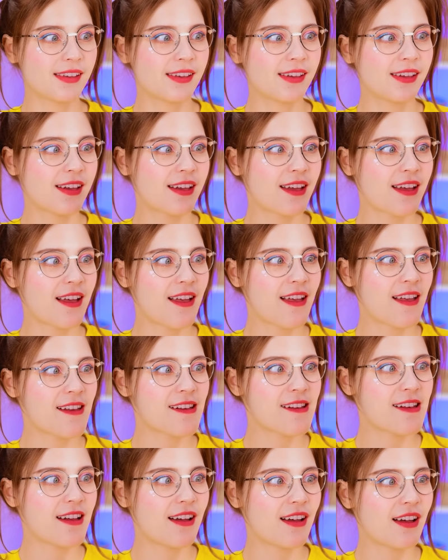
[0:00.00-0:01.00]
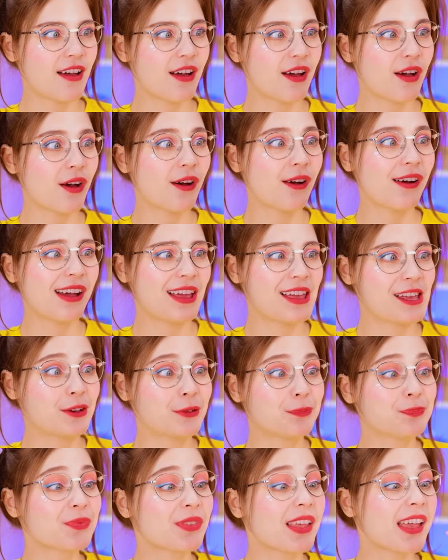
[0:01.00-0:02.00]
I don't know what it is, but I
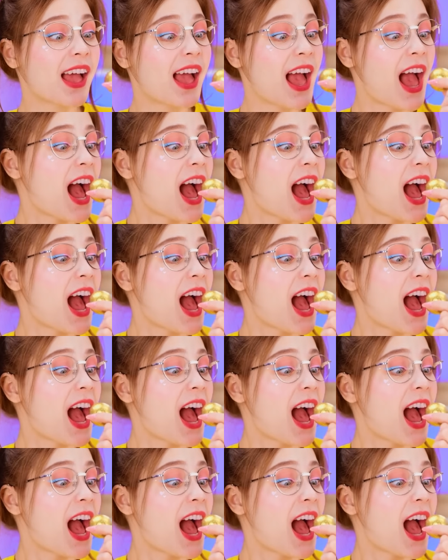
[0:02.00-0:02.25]
want it!